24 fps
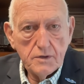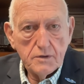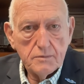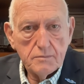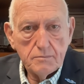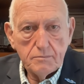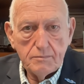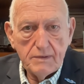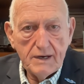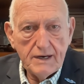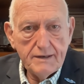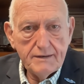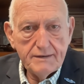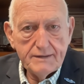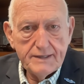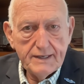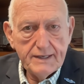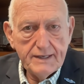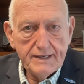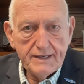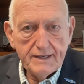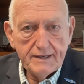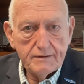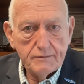My
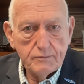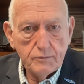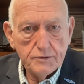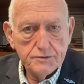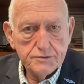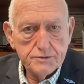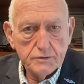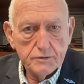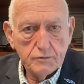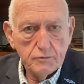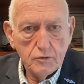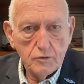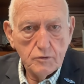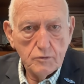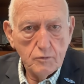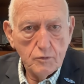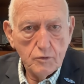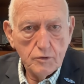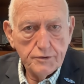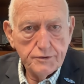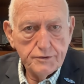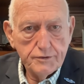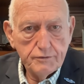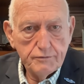dad was a World
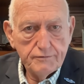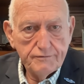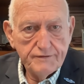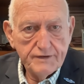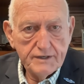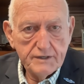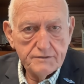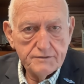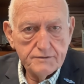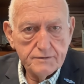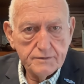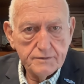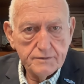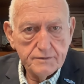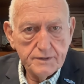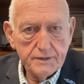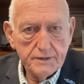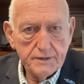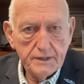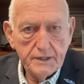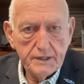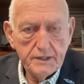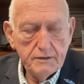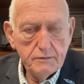War II veteran,
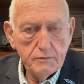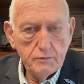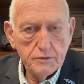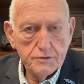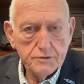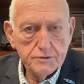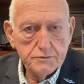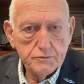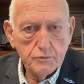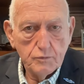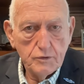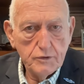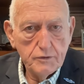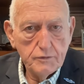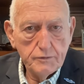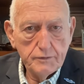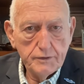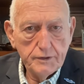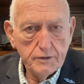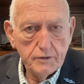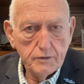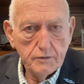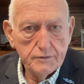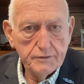and he was
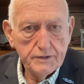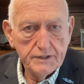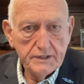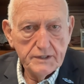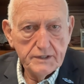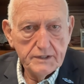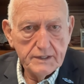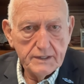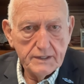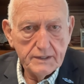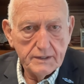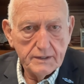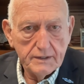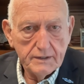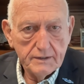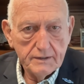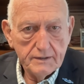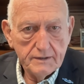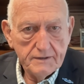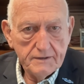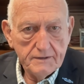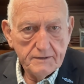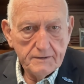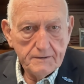wounded on D-Day
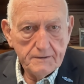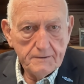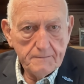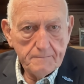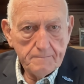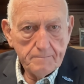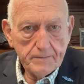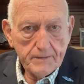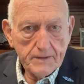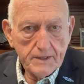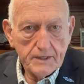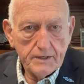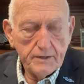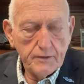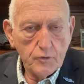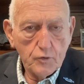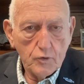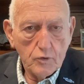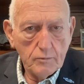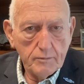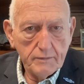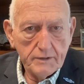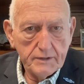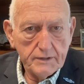at
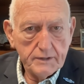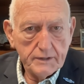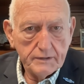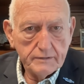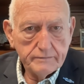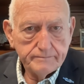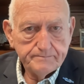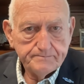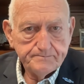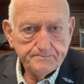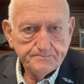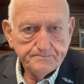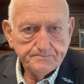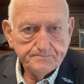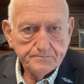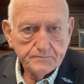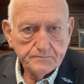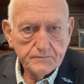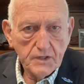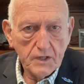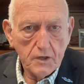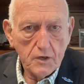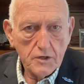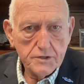Normandy,
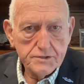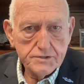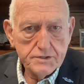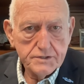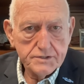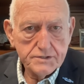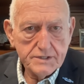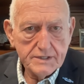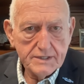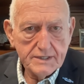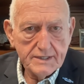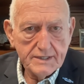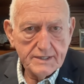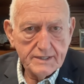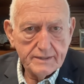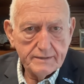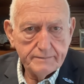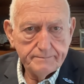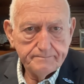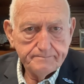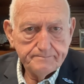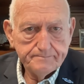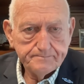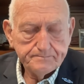lost his eye.
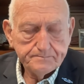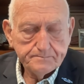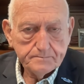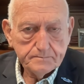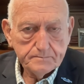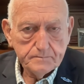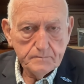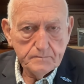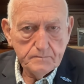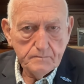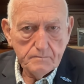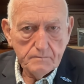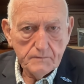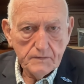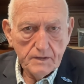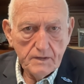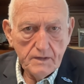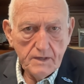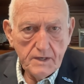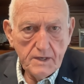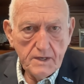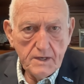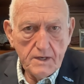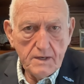
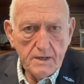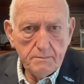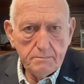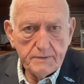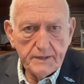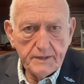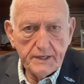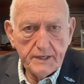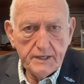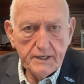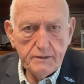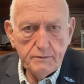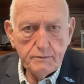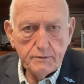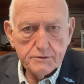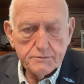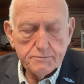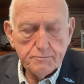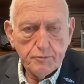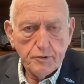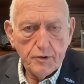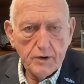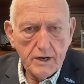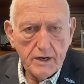But he was
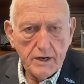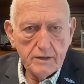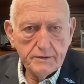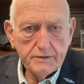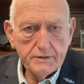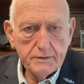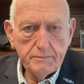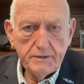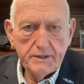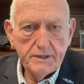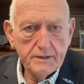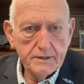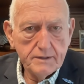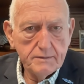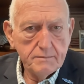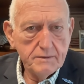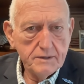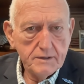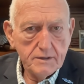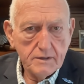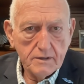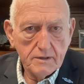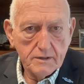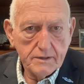proud to be an
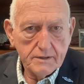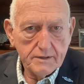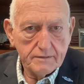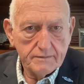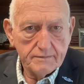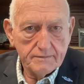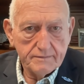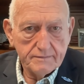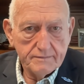American.